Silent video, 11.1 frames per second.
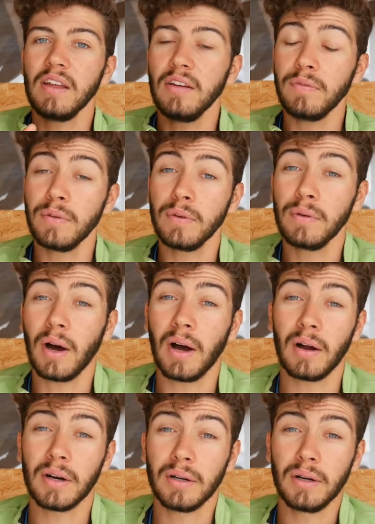if you
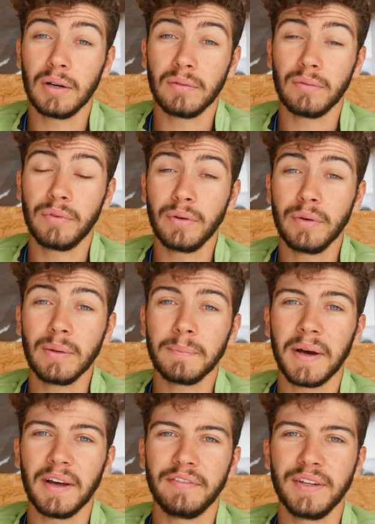are viewing
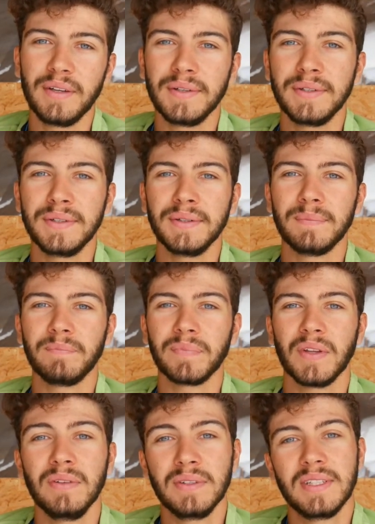my video
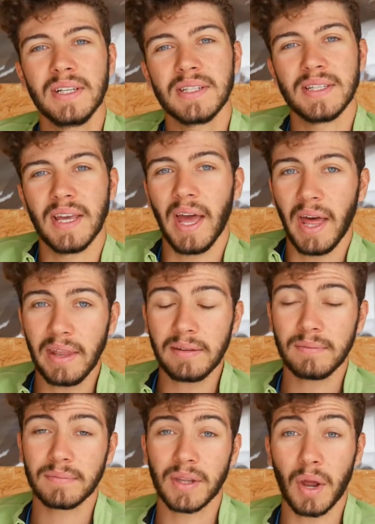until the
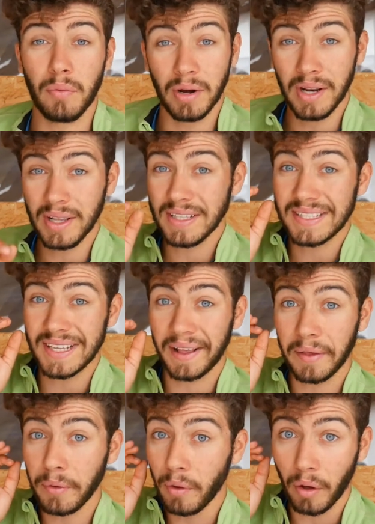end, really
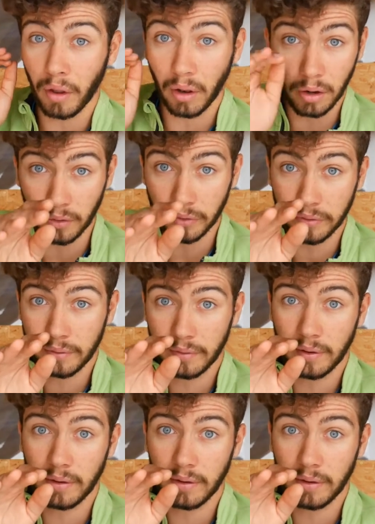thank you a lot.